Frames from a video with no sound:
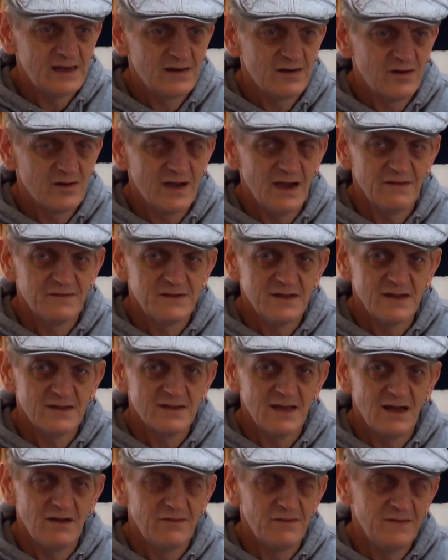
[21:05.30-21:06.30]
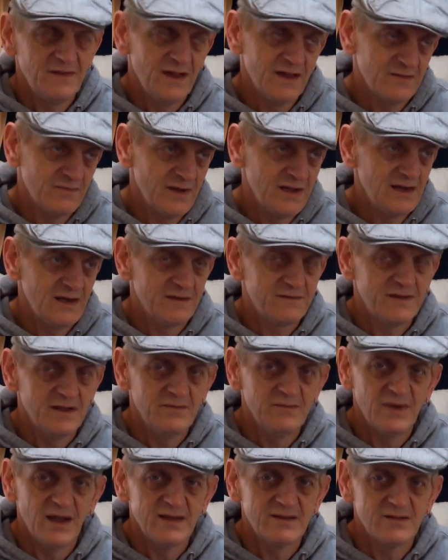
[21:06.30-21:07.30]
and look after yourself, and there's me
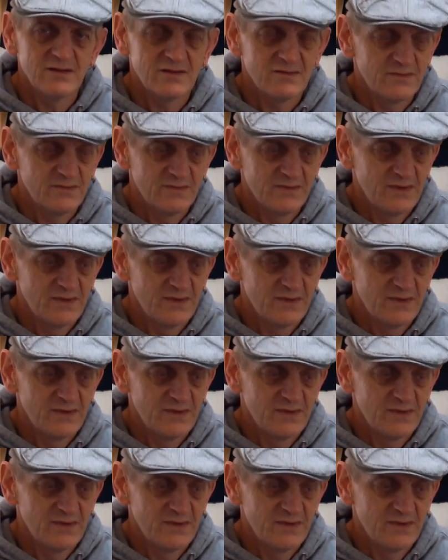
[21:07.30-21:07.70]
lifting bed, just,